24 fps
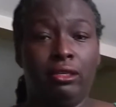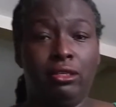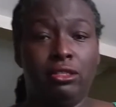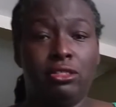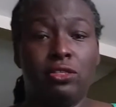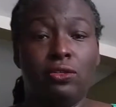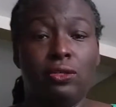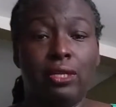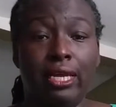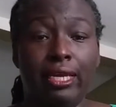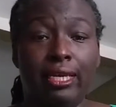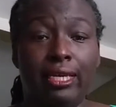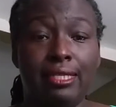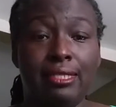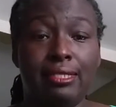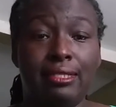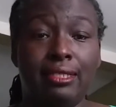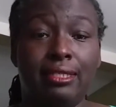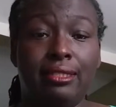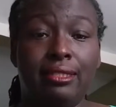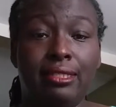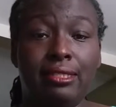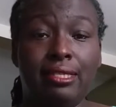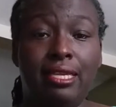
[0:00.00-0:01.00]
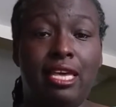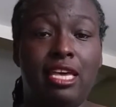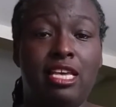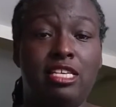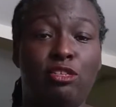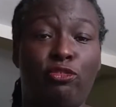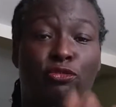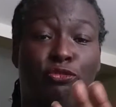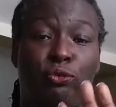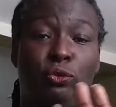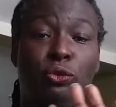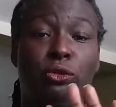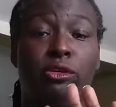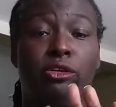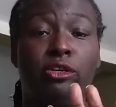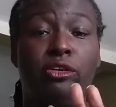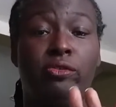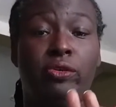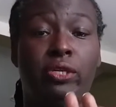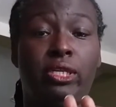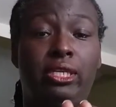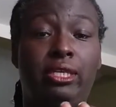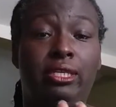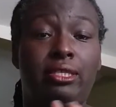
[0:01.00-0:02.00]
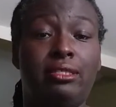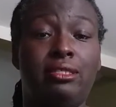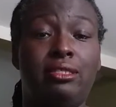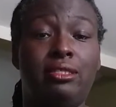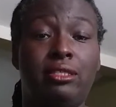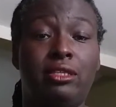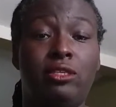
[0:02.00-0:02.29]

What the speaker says: so like I said, this has 4 ingredients.